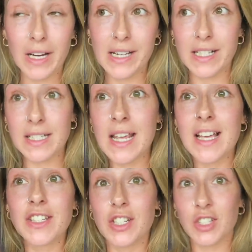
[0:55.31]
in it.
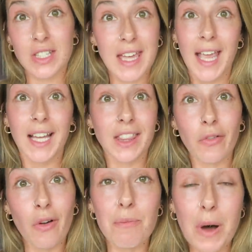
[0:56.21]
So you just kick the
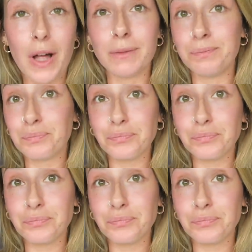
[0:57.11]
football